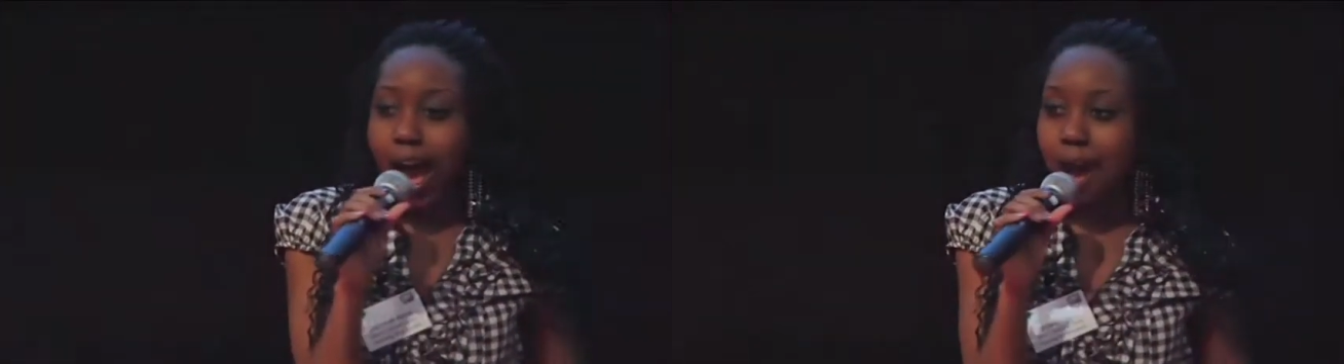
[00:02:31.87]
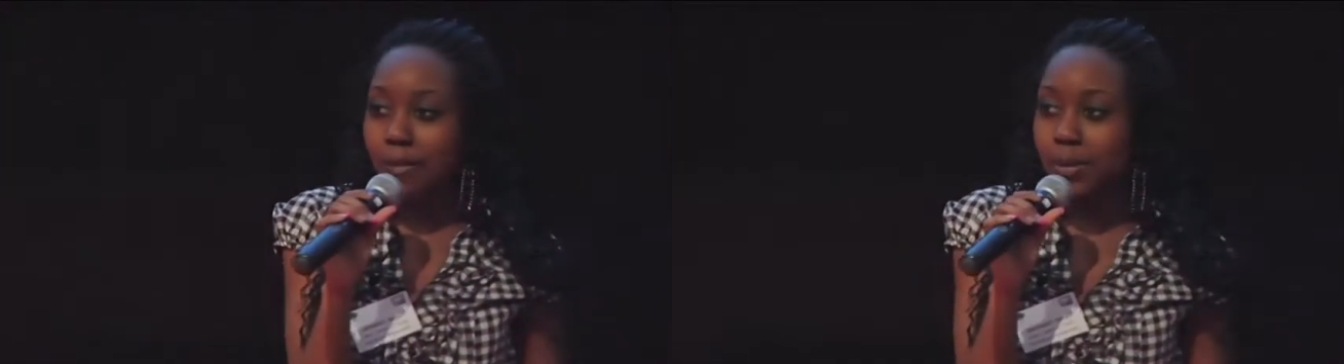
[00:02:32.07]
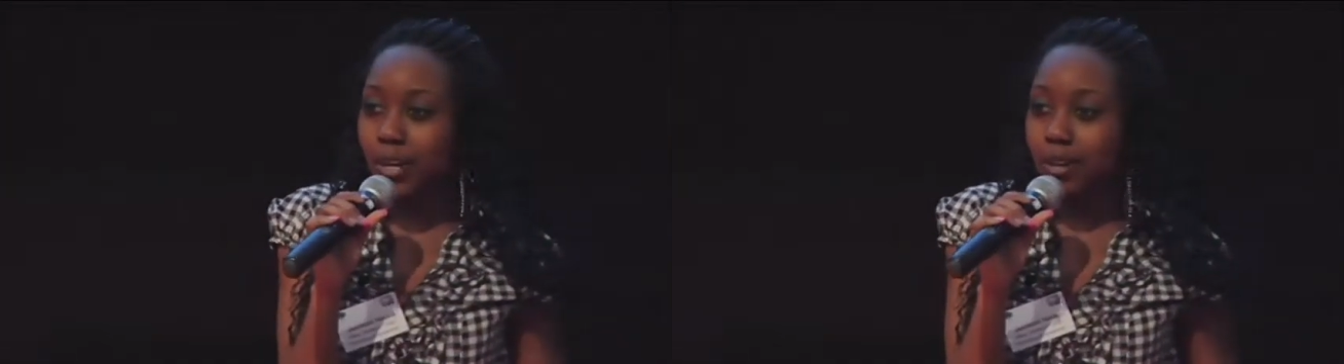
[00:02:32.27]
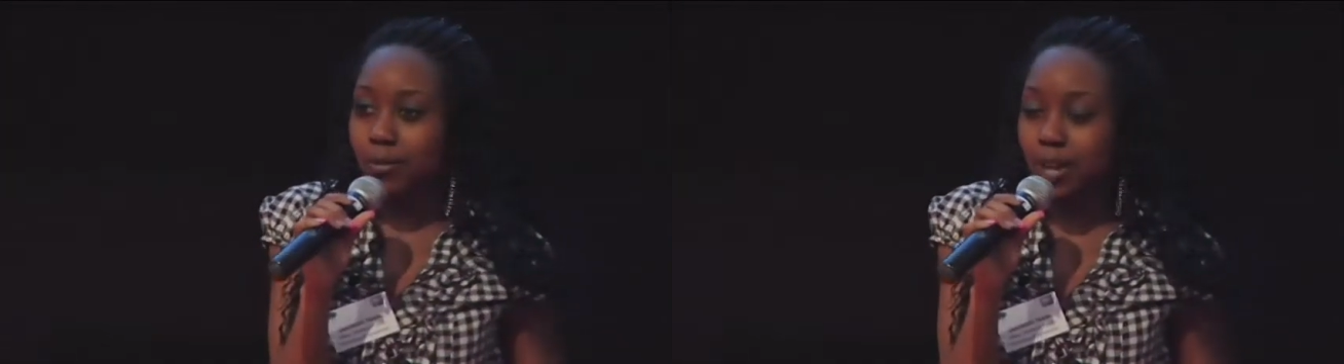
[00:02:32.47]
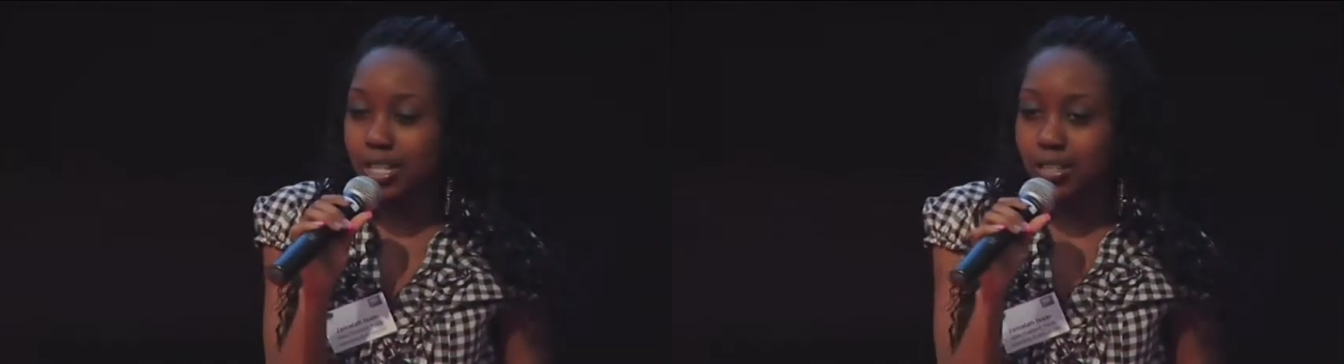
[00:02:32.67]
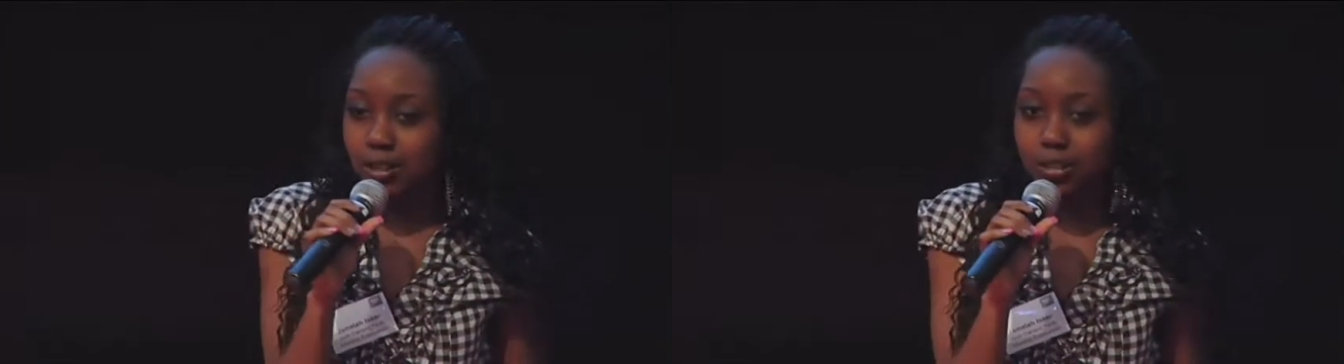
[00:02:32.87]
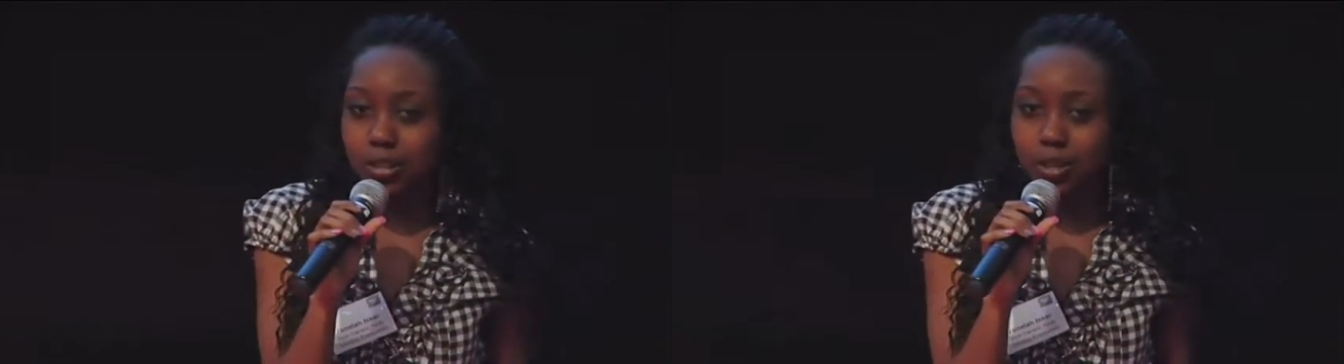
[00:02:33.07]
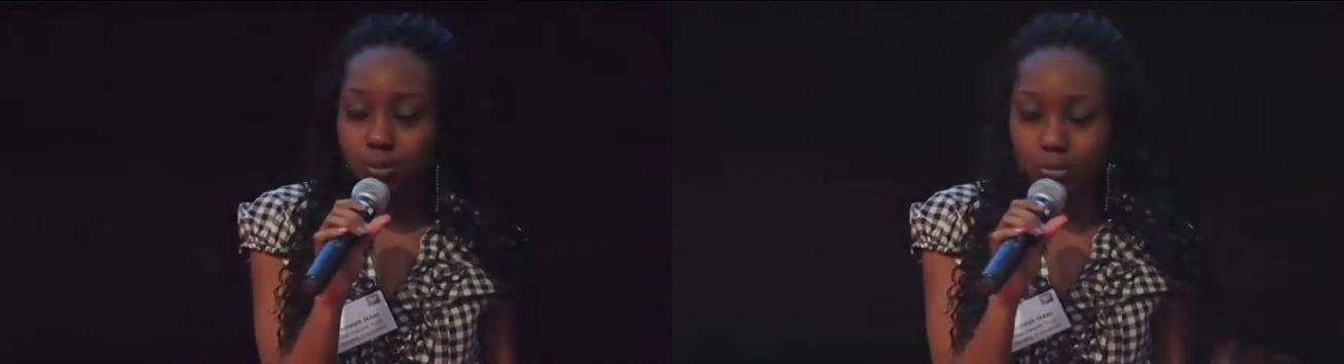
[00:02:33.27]
I've been a West
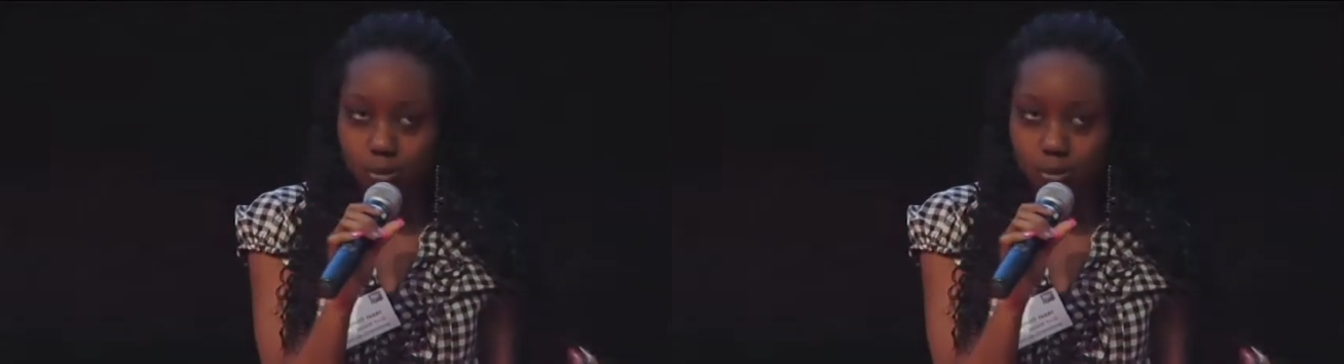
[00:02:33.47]
Oakland